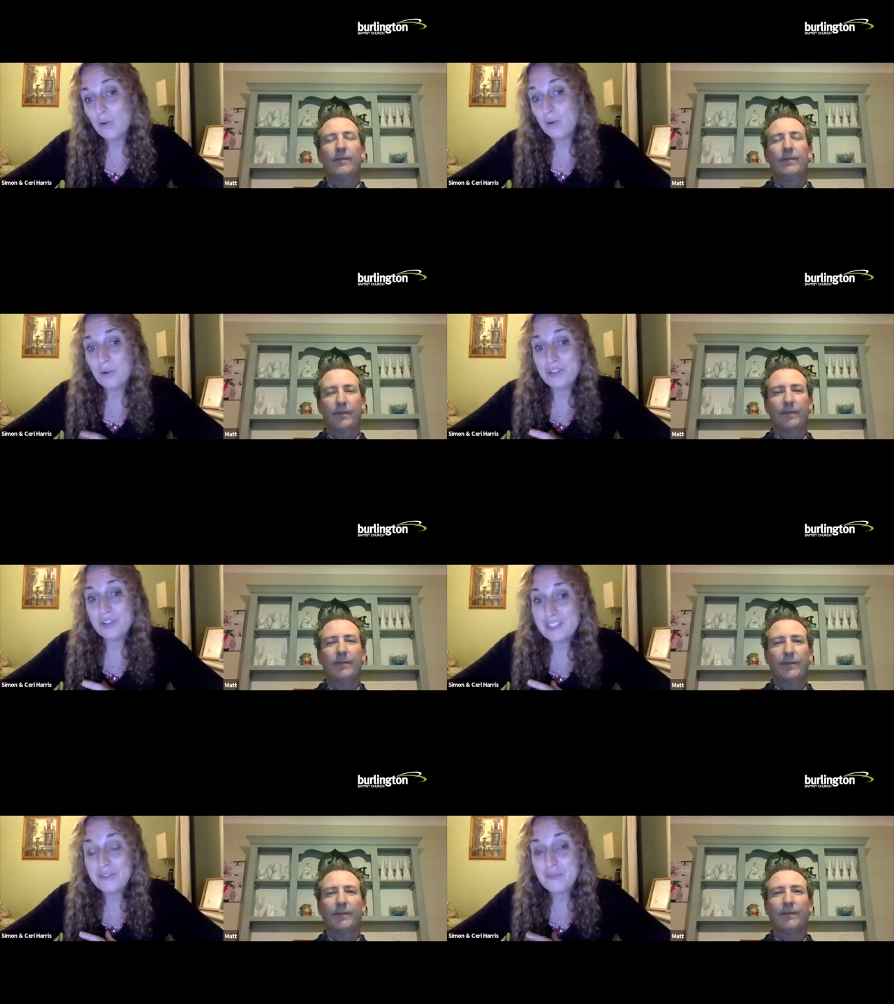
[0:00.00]
Speaker 1: or, a
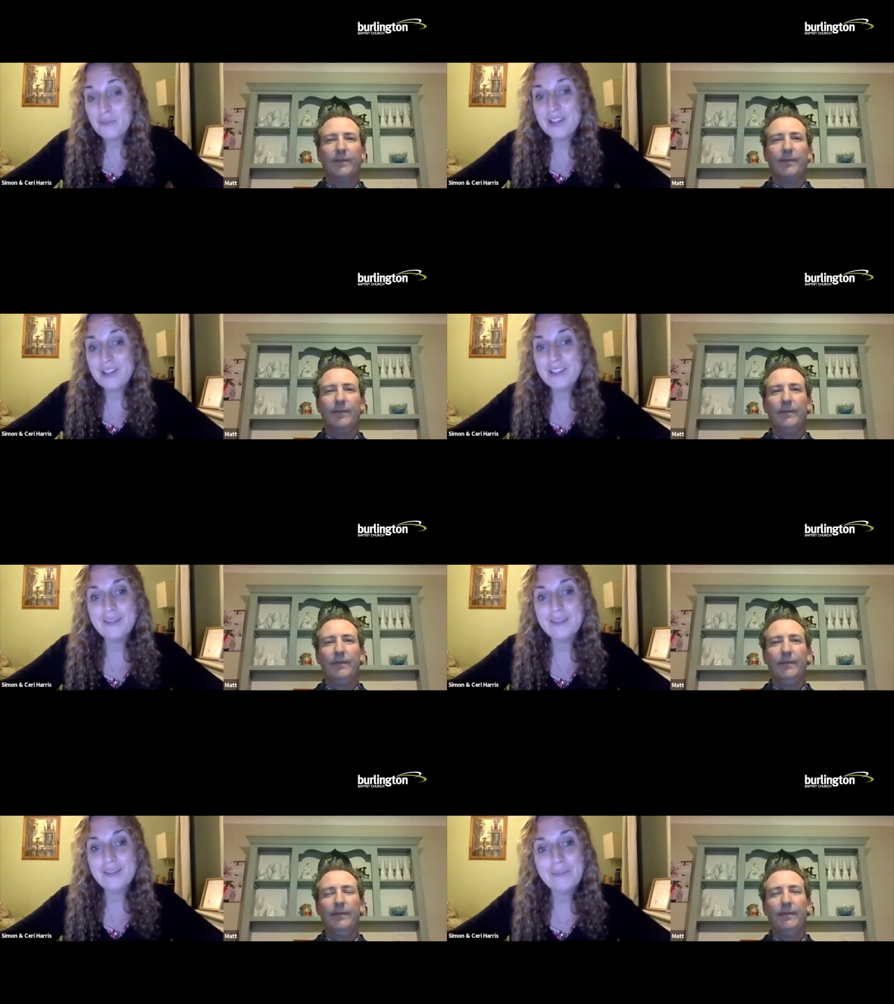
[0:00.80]
different one,
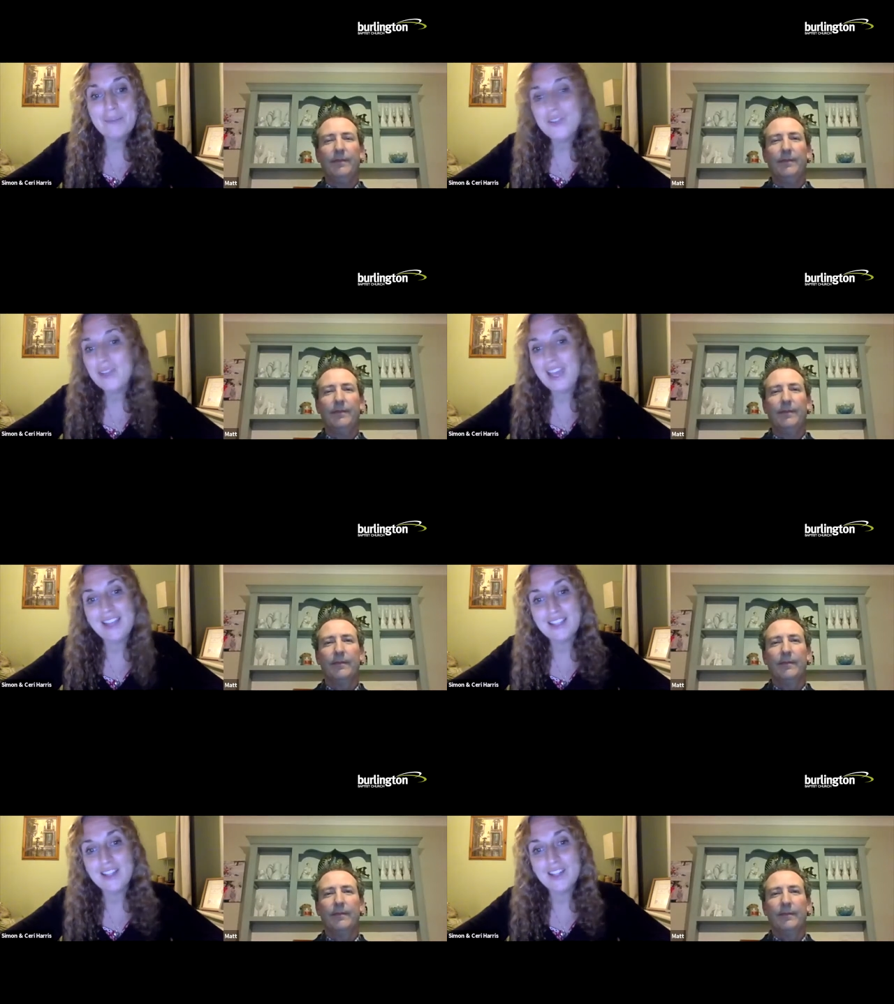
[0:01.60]
then please do
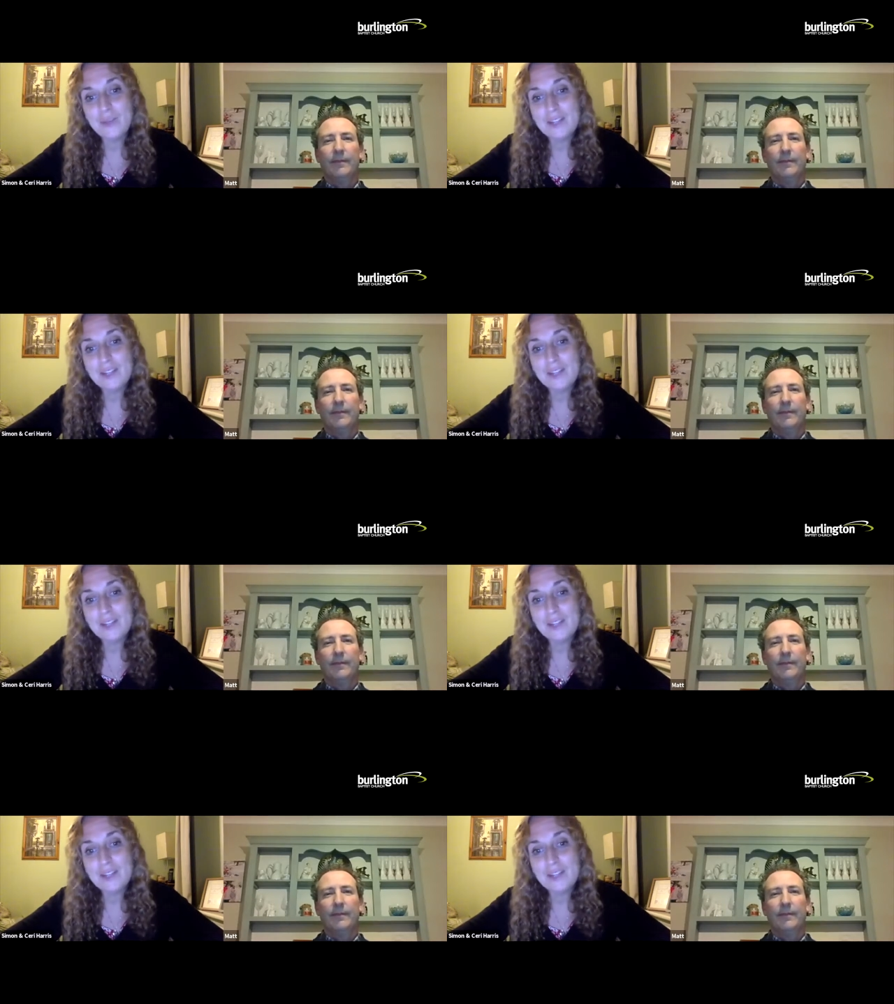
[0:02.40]
get in touch.